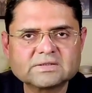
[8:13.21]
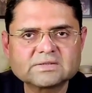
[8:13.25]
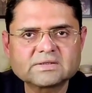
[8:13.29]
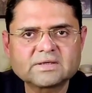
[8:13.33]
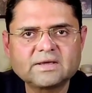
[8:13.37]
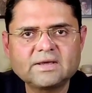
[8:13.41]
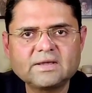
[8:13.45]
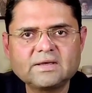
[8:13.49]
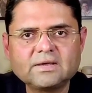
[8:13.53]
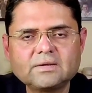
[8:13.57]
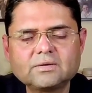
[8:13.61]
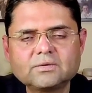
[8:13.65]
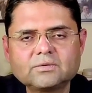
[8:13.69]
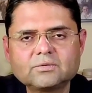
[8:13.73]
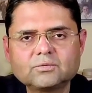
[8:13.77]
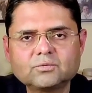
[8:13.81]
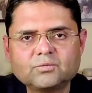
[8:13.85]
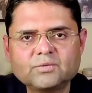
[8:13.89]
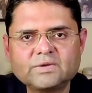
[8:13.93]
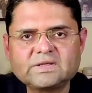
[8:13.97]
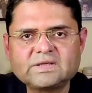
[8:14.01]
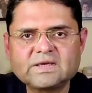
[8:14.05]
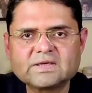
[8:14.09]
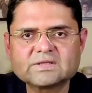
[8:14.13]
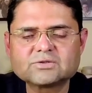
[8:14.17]
scale
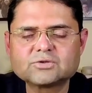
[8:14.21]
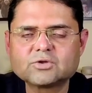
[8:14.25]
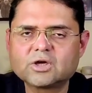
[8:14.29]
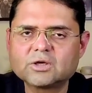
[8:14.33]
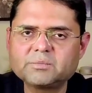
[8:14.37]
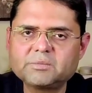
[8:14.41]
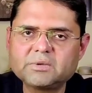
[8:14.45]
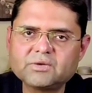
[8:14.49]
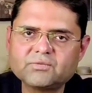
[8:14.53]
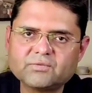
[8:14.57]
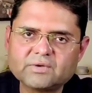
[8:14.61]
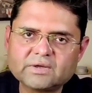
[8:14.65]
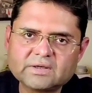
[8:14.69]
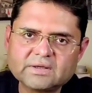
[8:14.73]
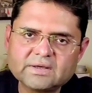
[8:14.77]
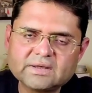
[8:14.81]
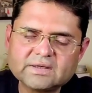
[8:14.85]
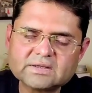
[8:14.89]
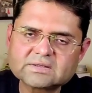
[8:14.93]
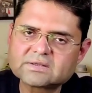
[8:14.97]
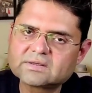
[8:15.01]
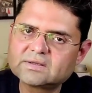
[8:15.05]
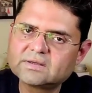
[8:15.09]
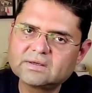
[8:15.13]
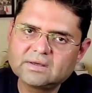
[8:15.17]
which has not been
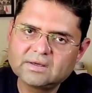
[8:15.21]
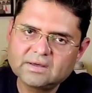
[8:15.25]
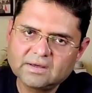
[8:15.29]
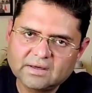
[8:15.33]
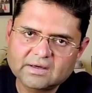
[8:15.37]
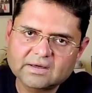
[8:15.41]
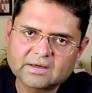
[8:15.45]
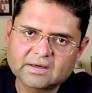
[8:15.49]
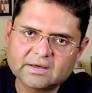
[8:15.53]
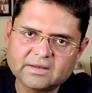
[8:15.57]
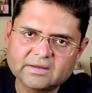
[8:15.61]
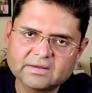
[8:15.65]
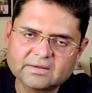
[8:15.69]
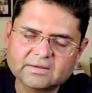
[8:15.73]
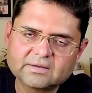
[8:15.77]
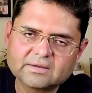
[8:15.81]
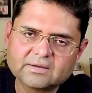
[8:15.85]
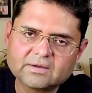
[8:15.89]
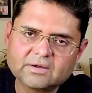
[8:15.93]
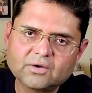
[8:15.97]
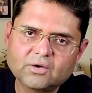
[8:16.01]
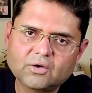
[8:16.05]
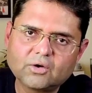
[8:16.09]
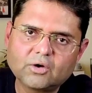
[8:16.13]
witnessed earlier.